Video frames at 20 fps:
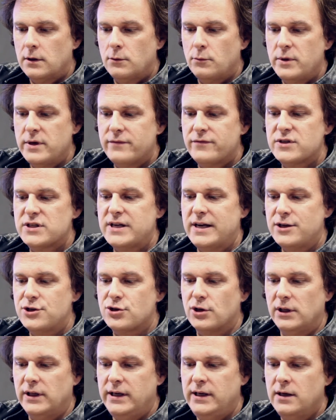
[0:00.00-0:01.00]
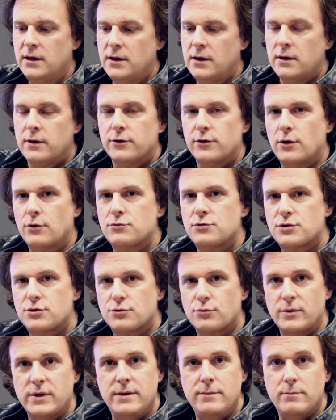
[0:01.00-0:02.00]
Uh, we have essentially those
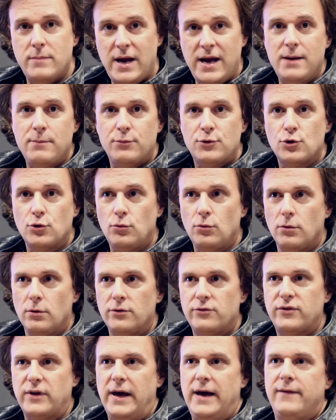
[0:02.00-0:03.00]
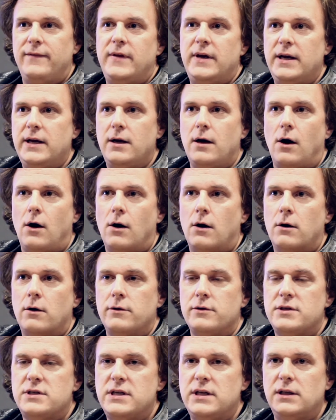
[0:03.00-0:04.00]
three main tools, and they
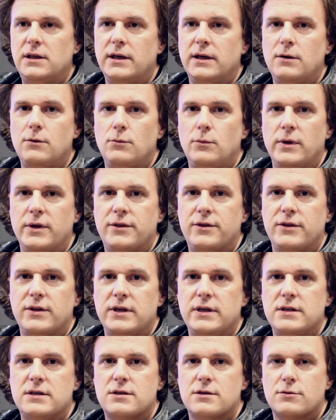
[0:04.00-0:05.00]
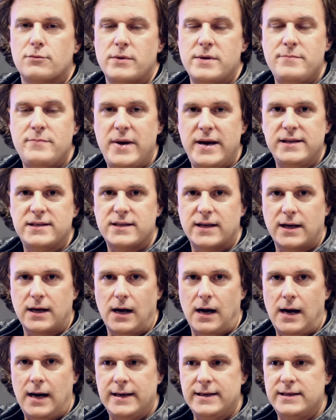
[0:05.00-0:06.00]
are dealing with these three
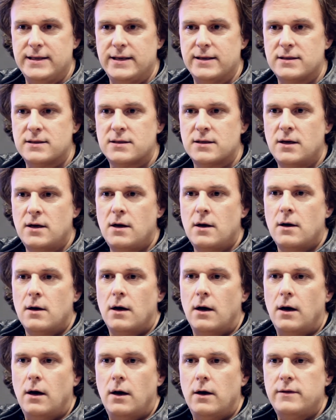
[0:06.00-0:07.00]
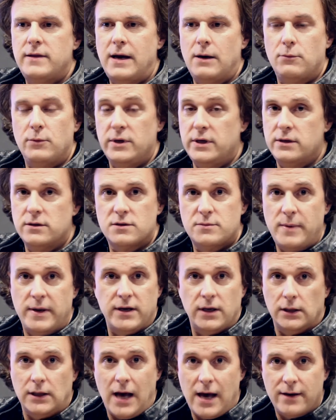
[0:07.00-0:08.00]
basic ideas uh, that we
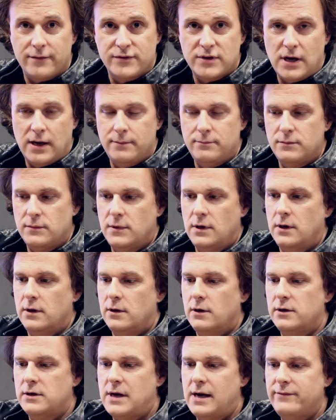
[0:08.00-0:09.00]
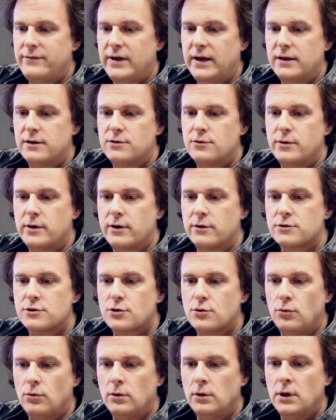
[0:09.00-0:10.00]
spend a lot of time uh, diving into here at
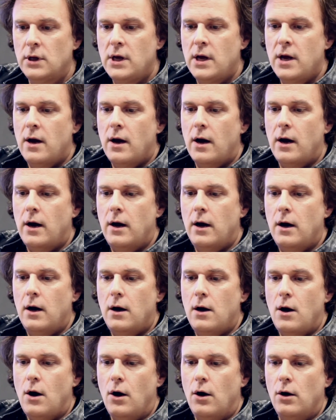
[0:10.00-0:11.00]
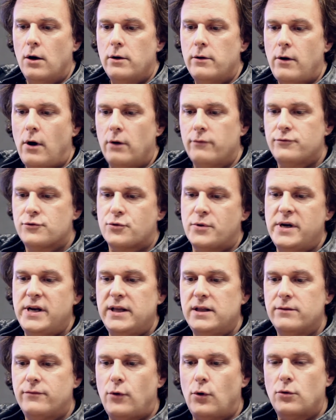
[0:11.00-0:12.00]
school uh, uh, of
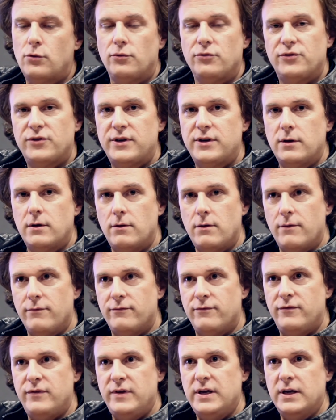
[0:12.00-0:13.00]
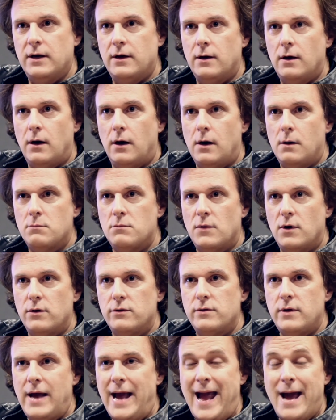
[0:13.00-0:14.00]
treating the vocals via um,
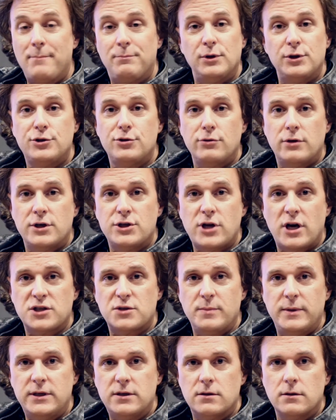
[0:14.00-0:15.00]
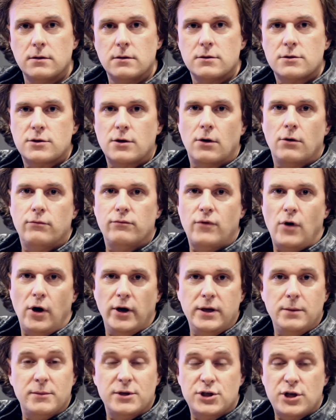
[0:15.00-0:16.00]
amplitude adjustment, so
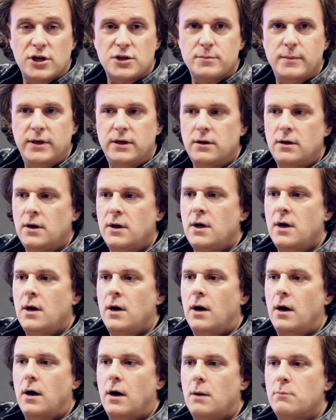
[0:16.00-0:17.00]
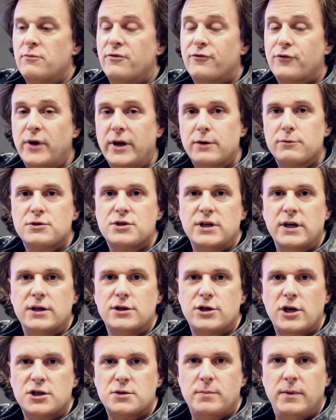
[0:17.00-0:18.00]
volume adjustment, um, frequency
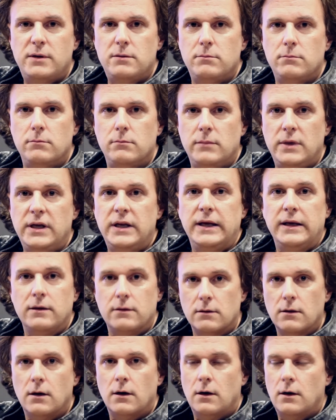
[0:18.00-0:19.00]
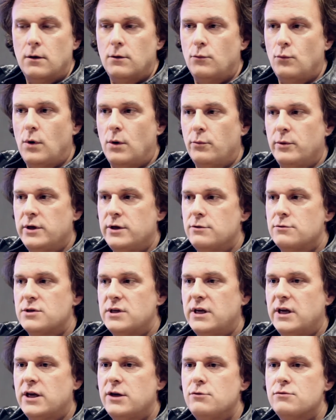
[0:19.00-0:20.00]
adjustment, meaning uh, what we use
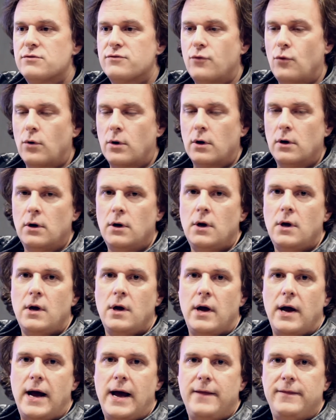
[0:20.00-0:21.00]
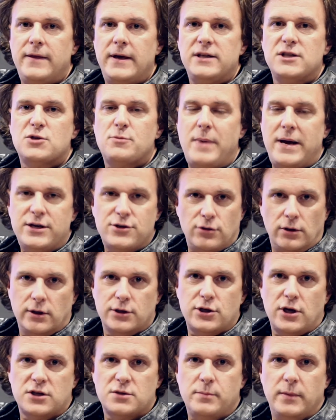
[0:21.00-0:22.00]
EQs for, and then spatial
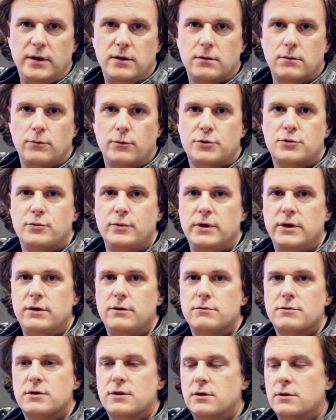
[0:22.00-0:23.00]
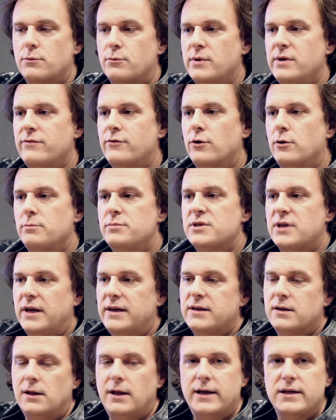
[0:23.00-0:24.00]
adjustment, which we use the reverbs
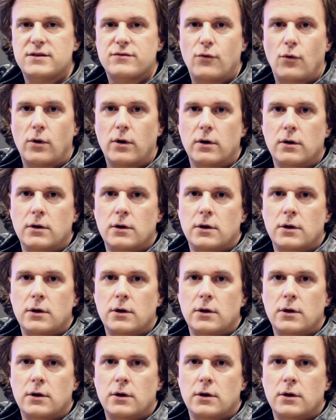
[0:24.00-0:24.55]
and delays for.